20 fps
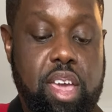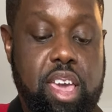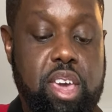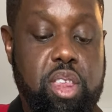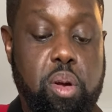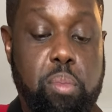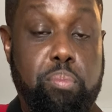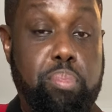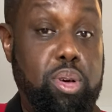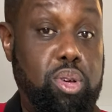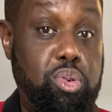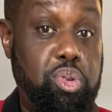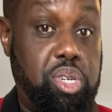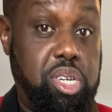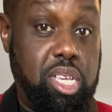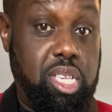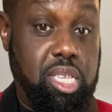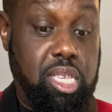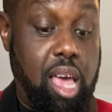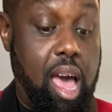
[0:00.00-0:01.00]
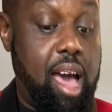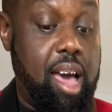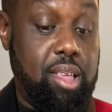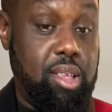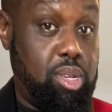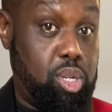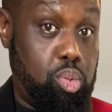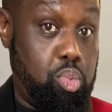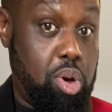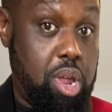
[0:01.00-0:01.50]
inner bougie side
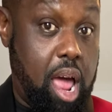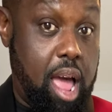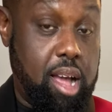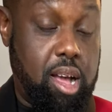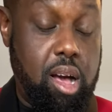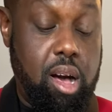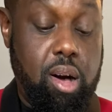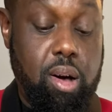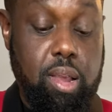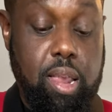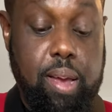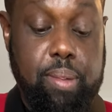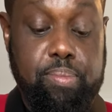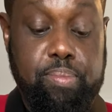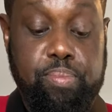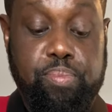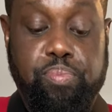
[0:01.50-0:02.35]
is what I call it.